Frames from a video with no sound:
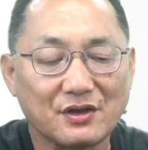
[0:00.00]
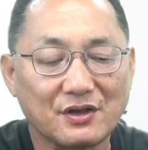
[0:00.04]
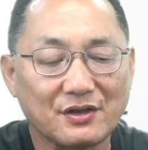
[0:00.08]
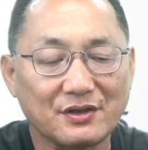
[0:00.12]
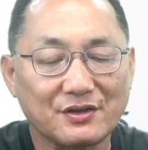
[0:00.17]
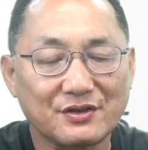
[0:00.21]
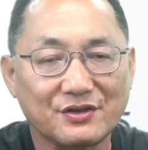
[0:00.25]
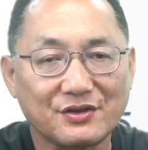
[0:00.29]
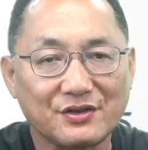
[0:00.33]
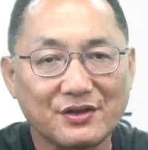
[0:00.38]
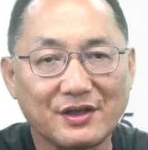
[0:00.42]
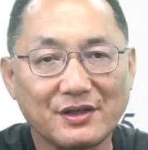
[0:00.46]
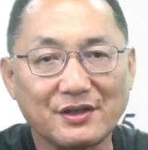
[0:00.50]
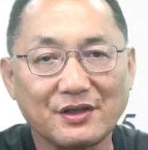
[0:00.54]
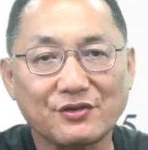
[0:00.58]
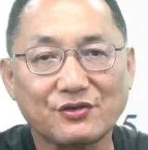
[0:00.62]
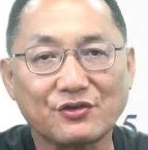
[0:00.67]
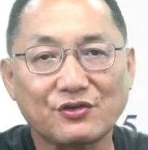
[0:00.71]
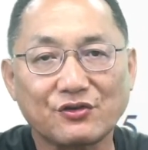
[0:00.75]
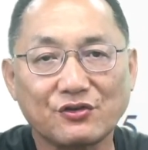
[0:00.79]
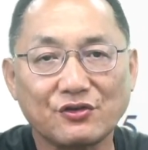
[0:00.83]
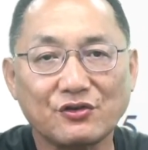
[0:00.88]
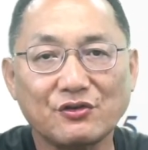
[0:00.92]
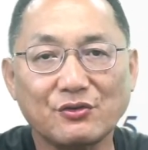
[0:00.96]
Jesus
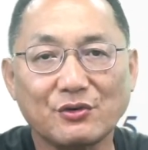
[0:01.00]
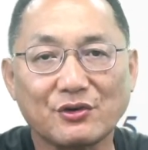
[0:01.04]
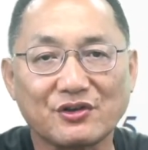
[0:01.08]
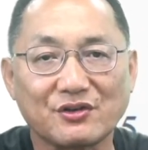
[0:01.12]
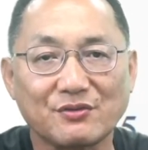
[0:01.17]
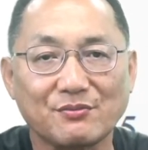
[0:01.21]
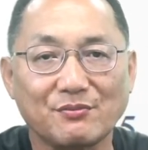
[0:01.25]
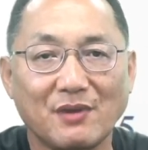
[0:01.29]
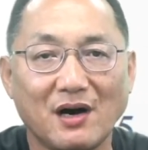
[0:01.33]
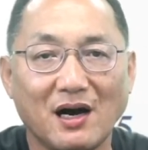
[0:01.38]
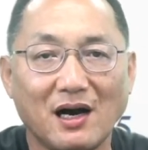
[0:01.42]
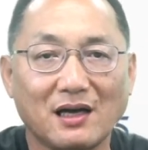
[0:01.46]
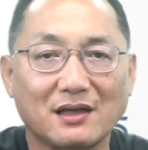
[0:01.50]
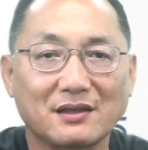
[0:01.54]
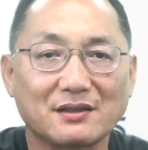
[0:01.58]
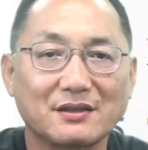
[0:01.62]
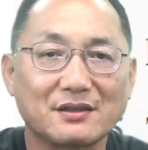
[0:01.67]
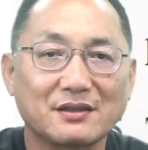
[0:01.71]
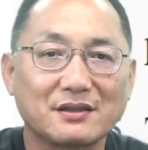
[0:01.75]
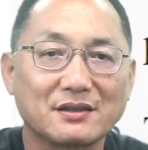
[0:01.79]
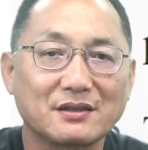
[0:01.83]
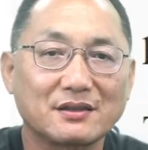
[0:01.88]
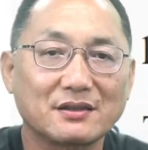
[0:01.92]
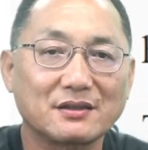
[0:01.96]
too was mocked.
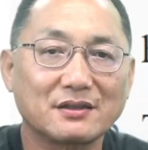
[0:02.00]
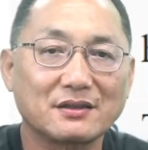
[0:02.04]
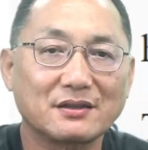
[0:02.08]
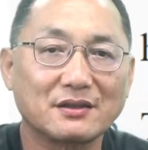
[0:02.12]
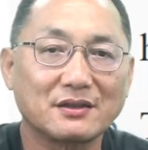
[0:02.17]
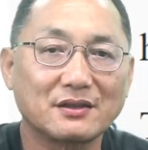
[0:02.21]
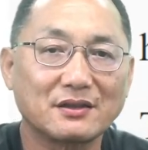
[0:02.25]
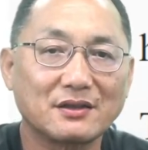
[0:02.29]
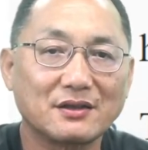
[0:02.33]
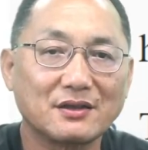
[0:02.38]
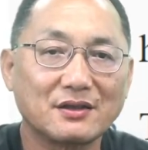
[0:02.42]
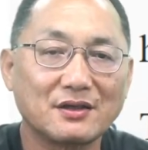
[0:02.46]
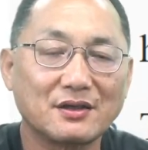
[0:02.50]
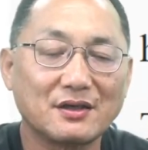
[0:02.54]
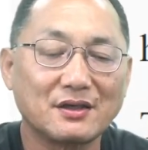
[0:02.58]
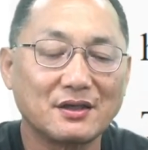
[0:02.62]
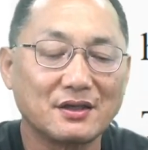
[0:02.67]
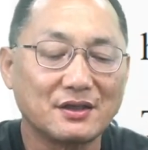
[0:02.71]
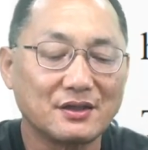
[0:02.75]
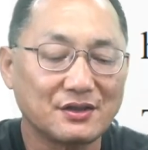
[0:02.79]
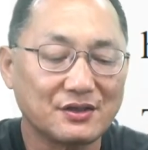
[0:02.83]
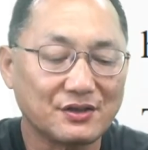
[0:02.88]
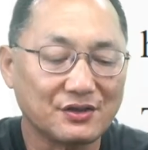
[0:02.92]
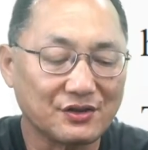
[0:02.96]

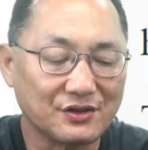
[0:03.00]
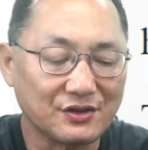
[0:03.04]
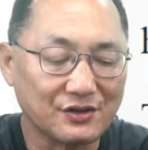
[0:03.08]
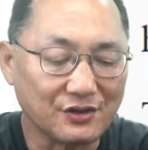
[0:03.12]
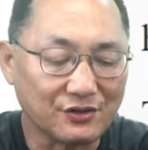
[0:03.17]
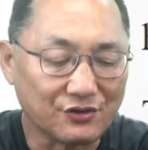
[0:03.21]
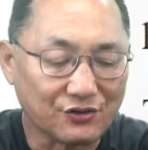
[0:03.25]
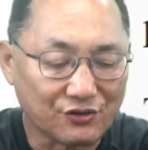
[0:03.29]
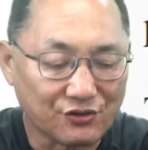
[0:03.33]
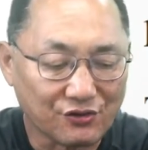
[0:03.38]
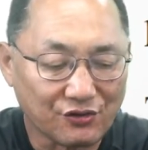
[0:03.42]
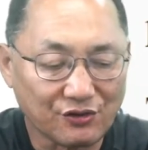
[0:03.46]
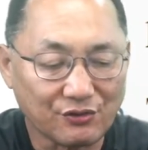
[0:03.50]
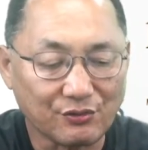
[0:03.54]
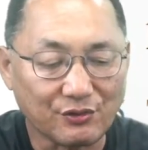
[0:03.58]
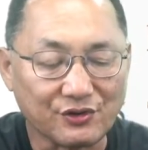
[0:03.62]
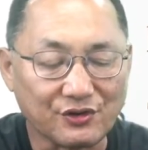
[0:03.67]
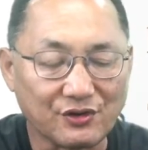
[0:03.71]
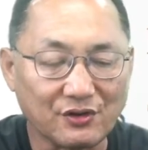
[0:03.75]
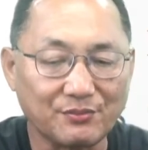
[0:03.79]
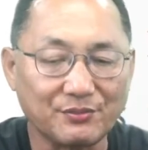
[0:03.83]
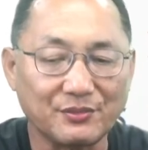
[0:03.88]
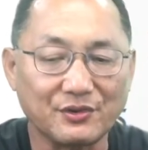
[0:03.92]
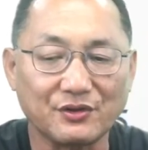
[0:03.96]
Jesus too was
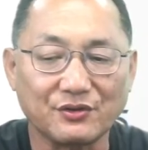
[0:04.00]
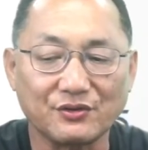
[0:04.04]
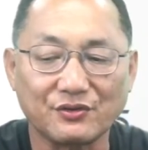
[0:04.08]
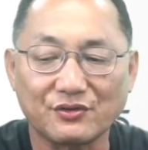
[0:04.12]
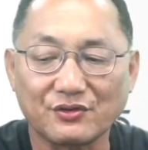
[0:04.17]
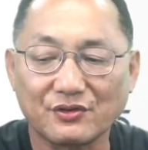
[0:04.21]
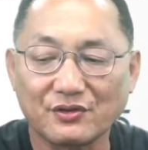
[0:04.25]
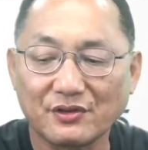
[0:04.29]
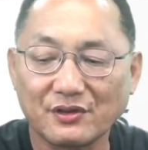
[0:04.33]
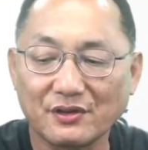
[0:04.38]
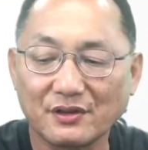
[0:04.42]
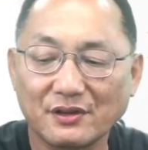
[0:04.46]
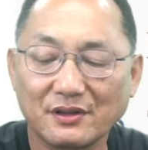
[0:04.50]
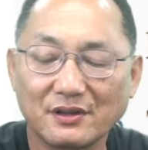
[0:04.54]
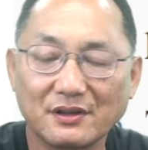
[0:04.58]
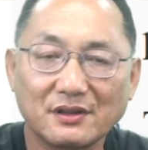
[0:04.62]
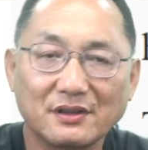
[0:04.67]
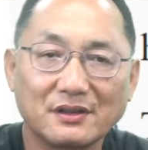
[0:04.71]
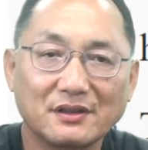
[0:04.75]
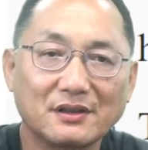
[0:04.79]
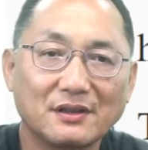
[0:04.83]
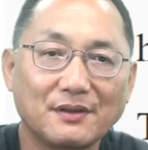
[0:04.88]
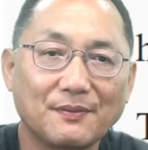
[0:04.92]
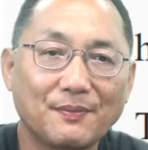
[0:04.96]
abused.
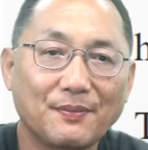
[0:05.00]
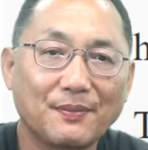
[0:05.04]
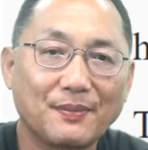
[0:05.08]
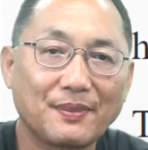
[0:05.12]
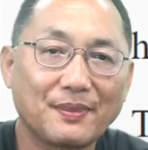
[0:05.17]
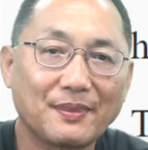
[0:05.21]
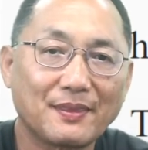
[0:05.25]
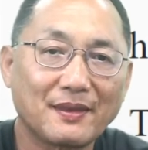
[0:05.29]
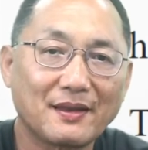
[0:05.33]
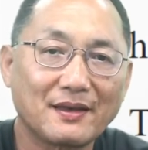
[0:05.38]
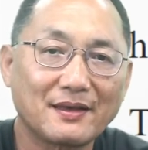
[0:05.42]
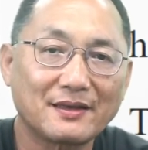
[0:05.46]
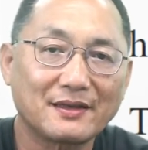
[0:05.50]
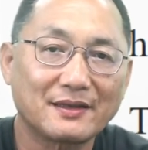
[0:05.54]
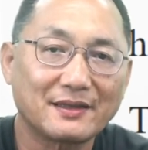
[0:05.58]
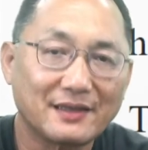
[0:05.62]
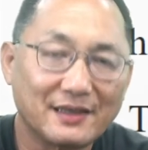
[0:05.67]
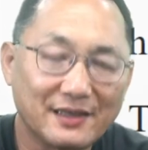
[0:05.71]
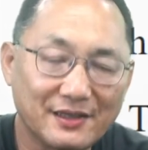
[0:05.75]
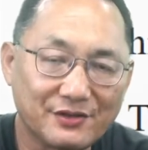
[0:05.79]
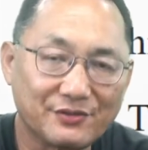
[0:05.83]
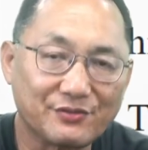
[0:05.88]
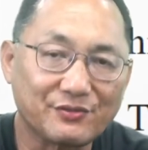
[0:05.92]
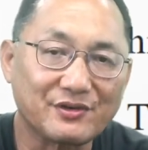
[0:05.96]

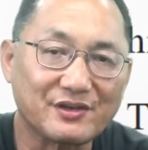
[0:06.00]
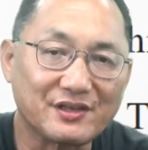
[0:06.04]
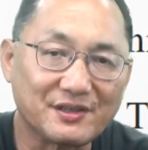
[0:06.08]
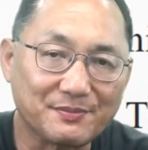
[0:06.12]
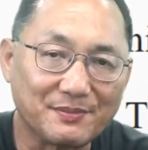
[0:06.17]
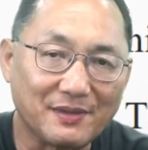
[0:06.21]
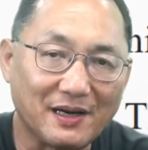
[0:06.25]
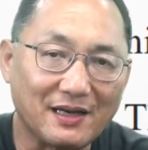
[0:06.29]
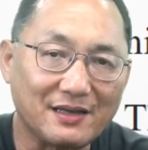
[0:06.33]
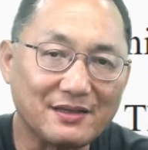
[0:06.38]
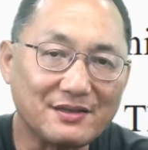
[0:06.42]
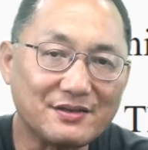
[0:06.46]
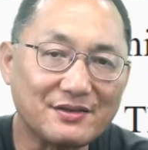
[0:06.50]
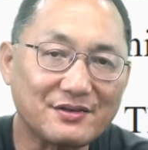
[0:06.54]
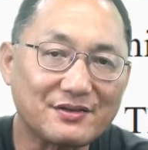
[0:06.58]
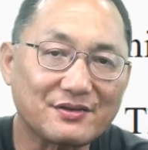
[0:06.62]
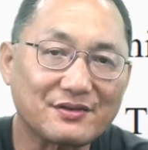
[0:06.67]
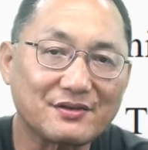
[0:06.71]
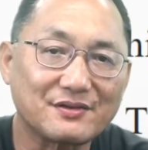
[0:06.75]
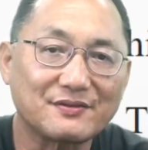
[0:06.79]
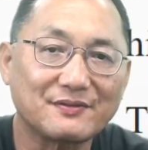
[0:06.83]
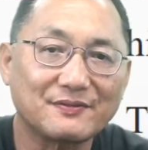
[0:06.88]
His response,